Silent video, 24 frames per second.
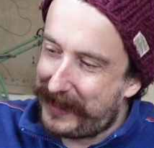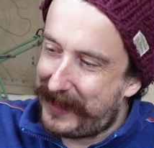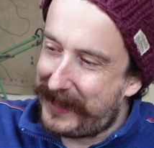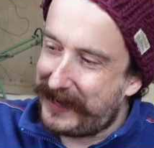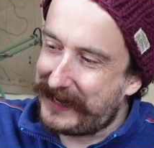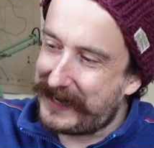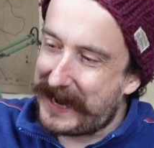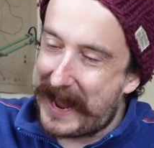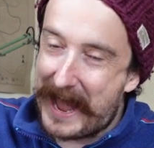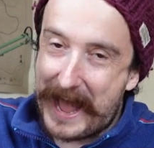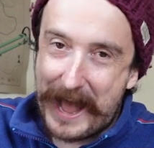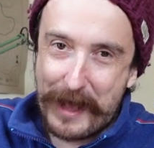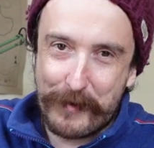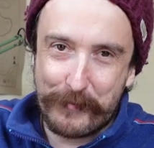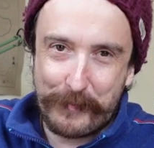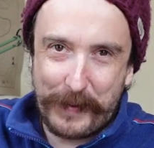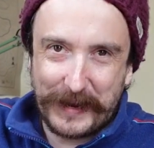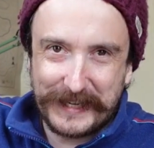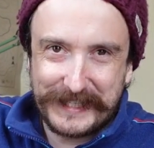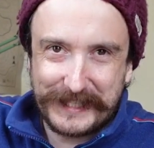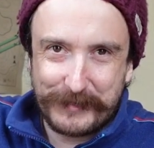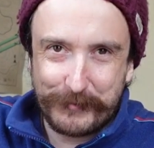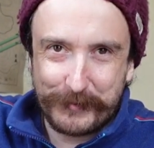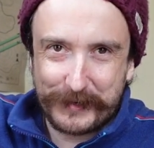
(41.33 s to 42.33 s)
yeah,
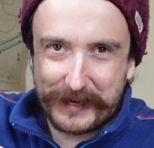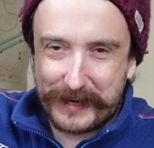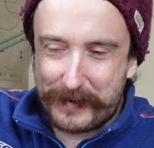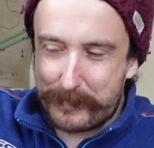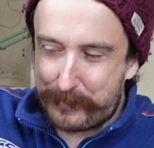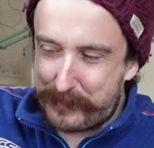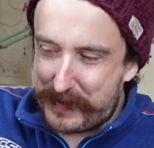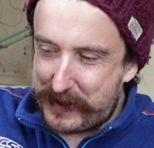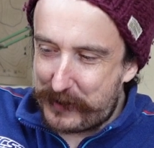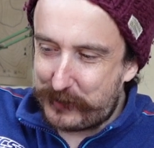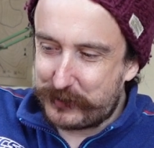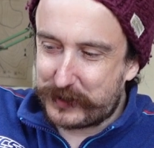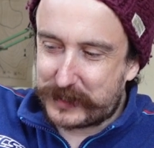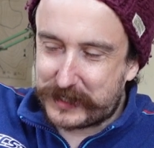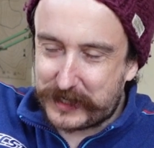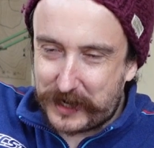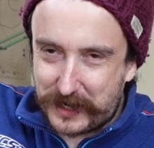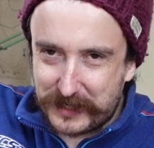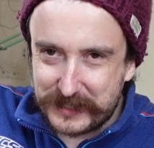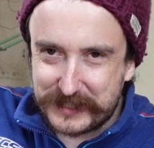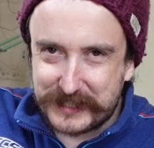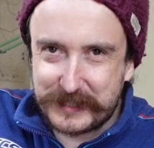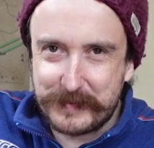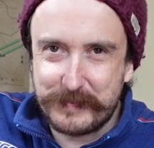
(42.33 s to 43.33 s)
basically we're going to build a
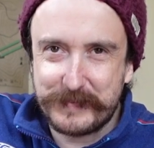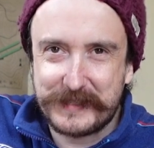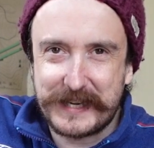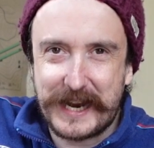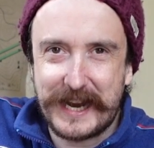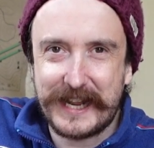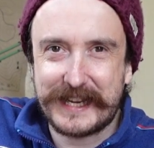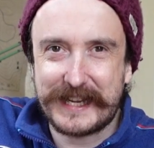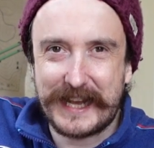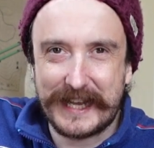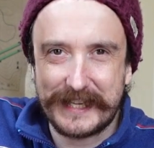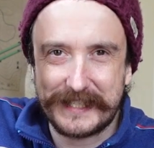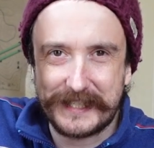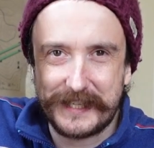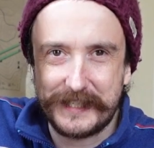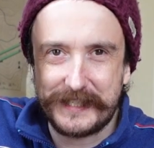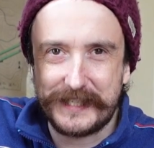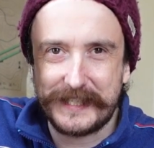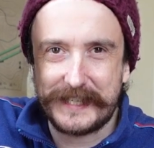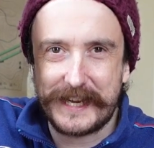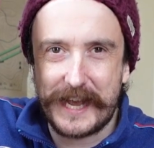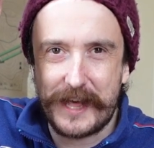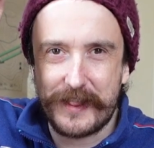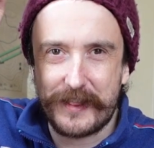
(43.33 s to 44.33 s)
custom Telecaster
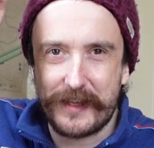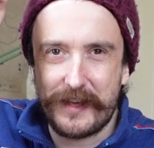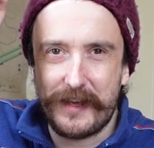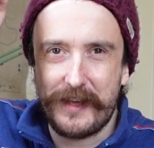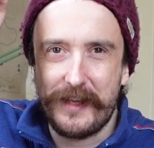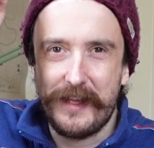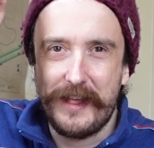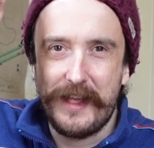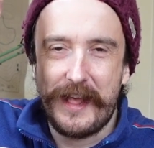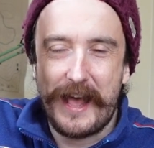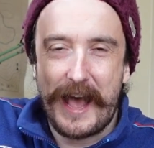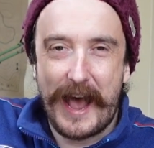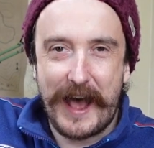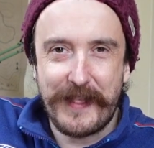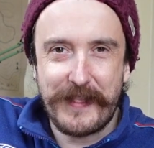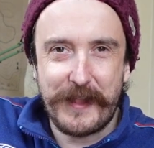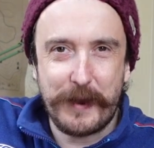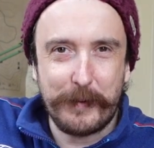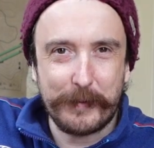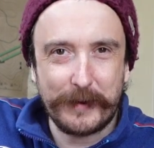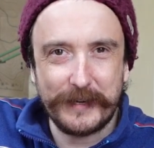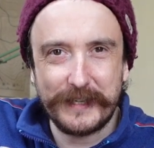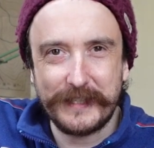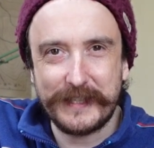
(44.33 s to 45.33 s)
together, and then
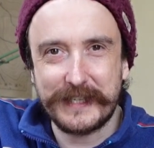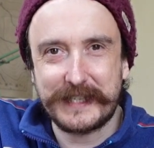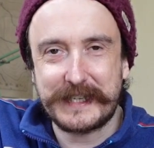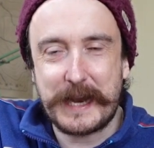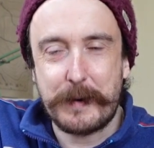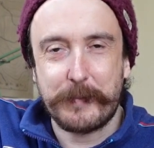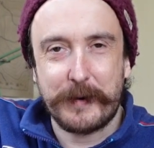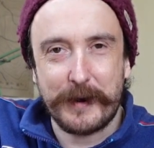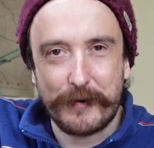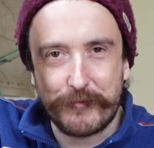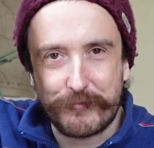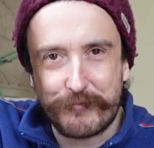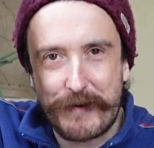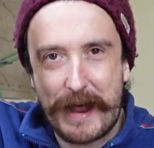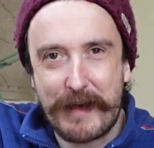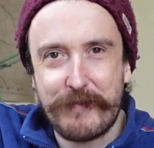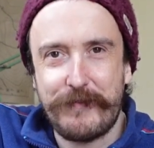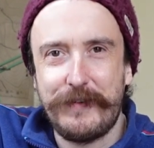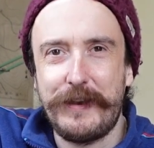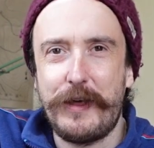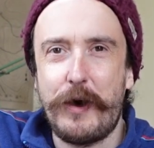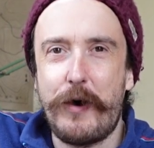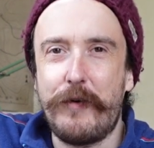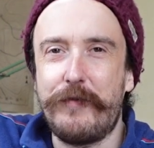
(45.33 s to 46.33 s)
I'm going to do the same. I'm going to
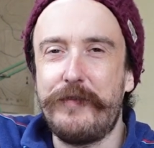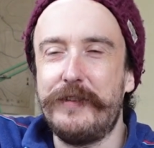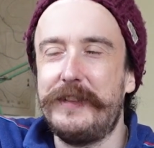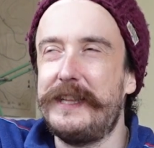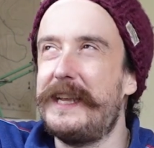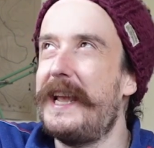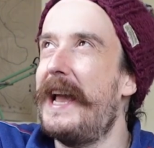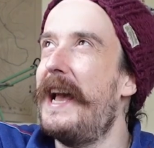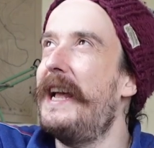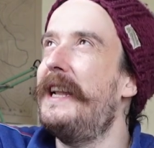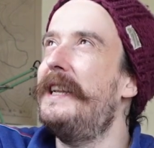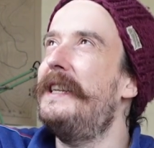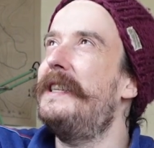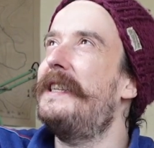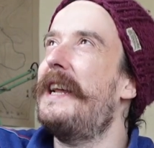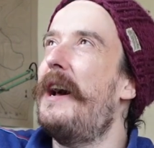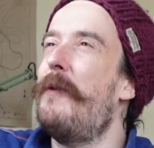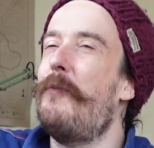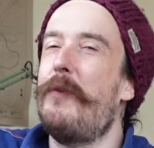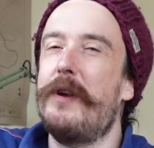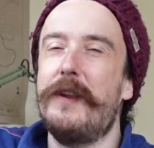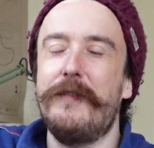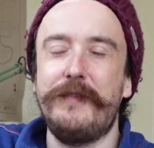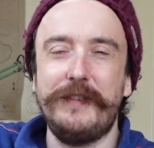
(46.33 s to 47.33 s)
raffle it off at the end,
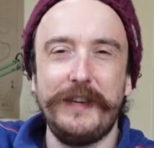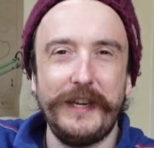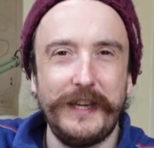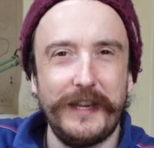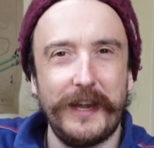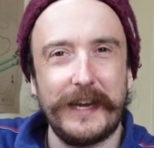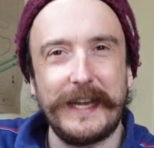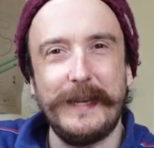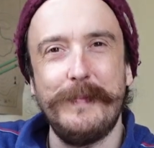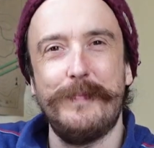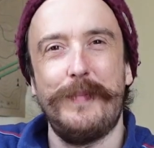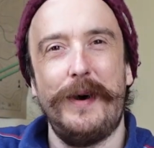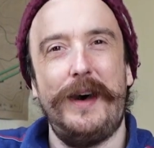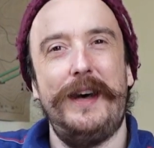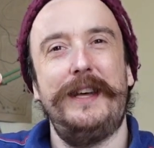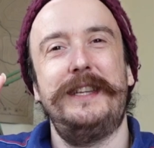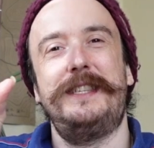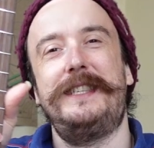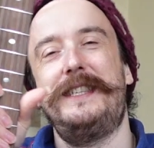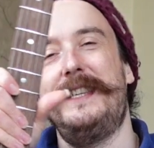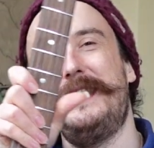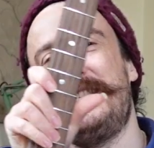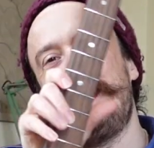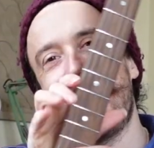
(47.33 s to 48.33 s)
and one of you lucky
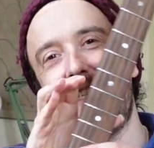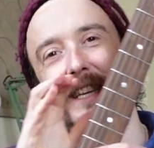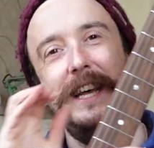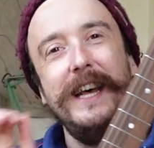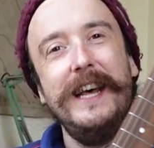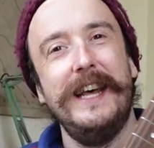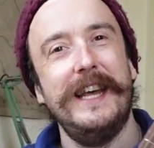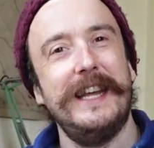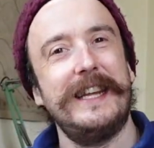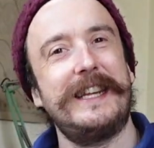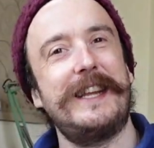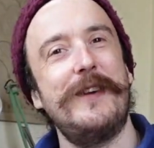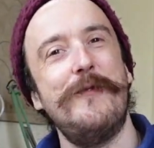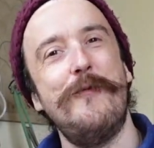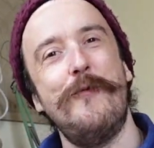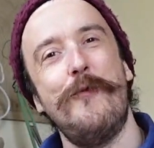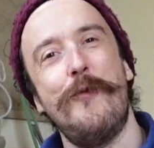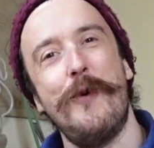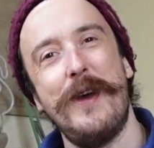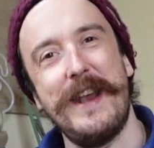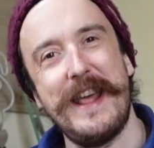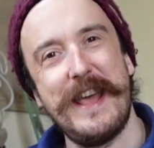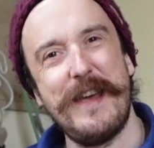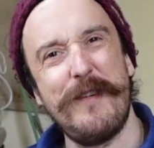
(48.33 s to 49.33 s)
bastards can
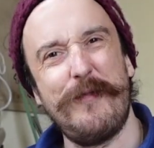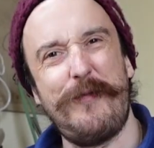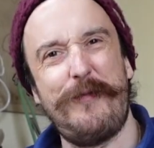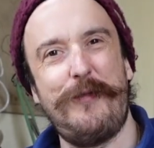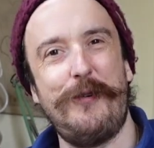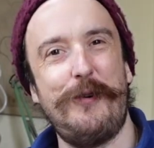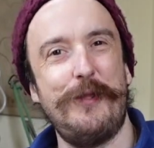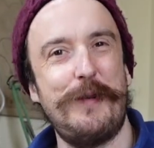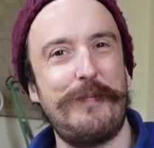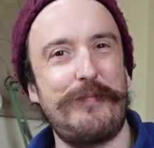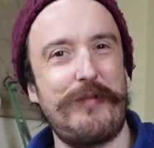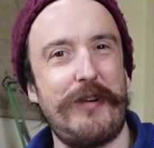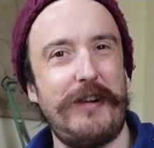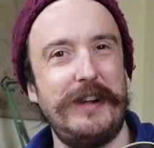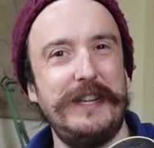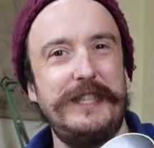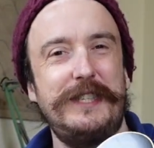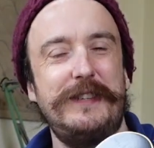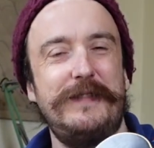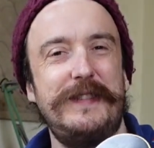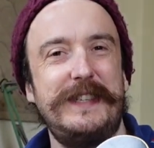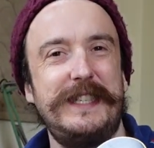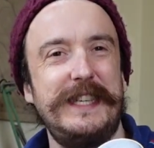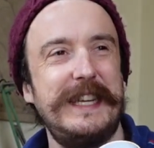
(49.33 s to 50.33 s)
win it for the
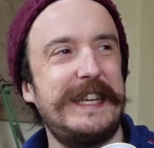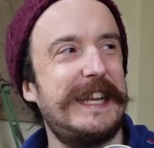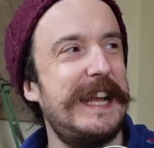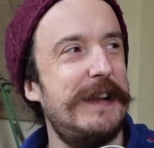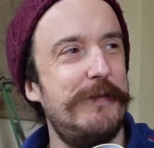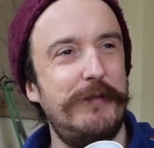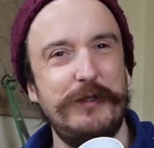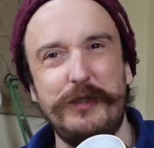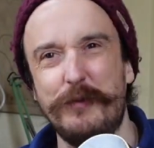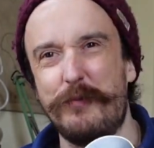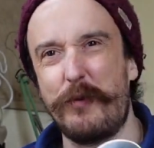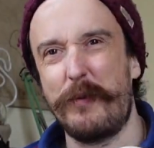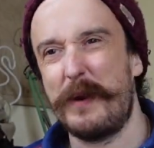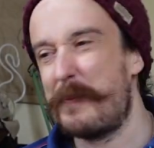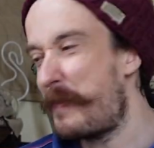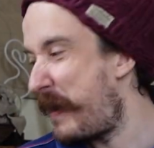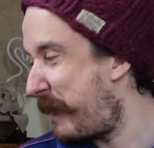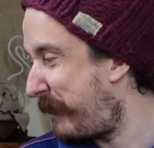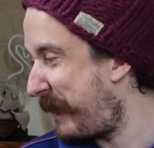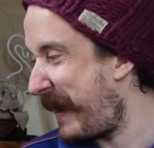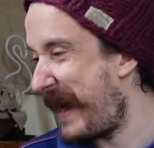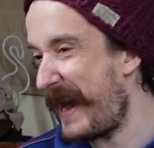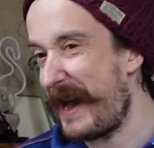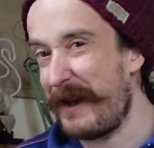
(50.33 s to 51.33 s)
price of a ticket, which will probably be
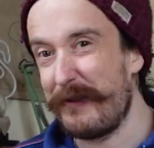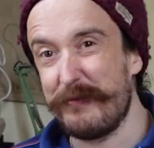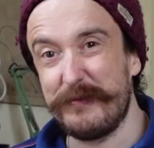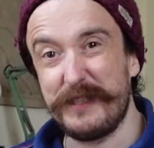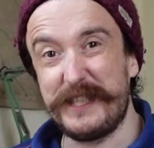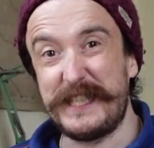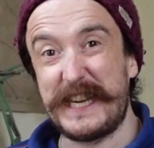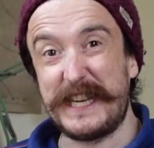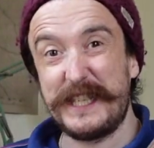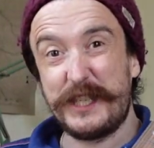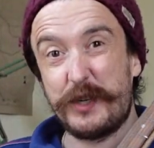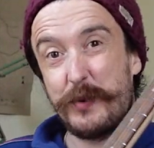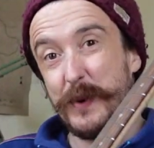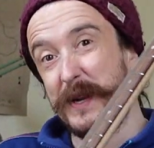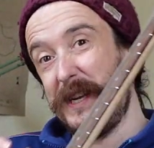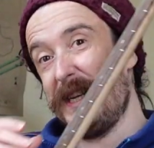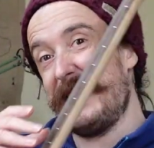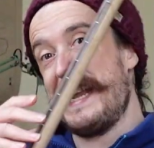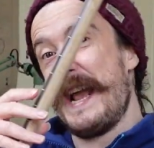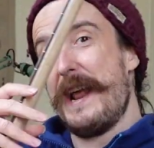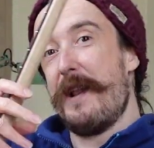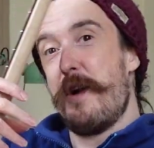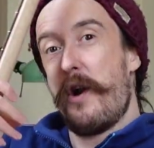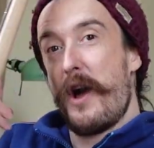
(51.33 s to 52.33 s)
about £6
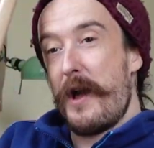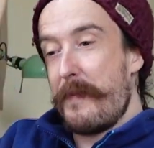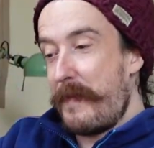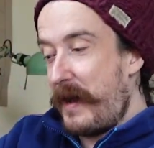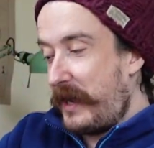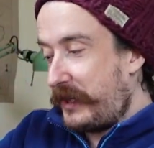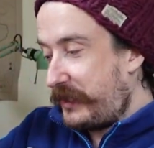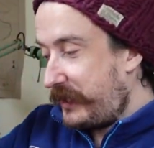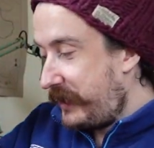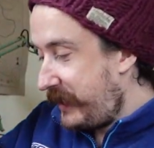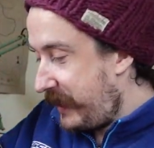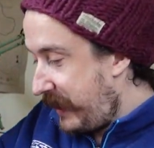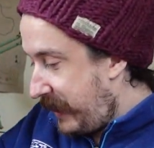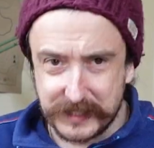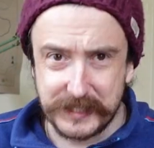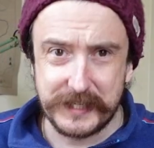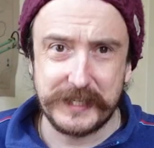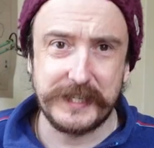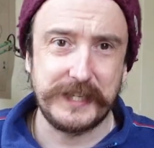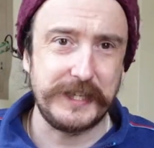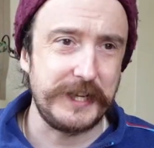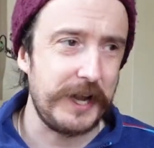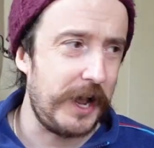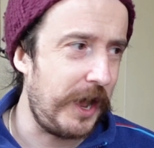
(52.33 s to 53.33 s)
again, I imagine.
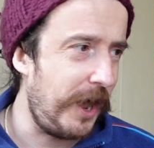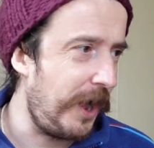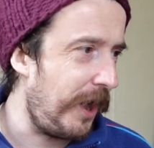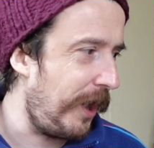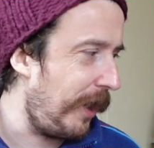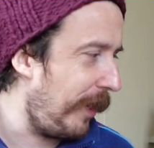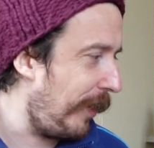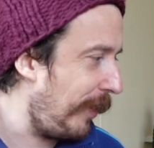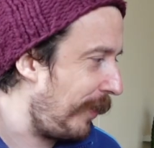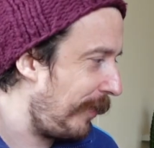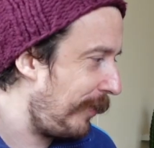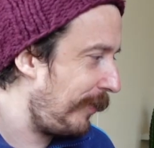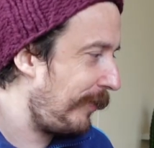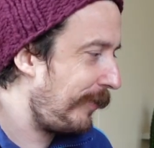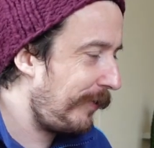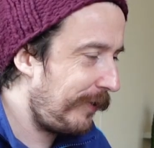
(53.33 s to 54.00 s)
So,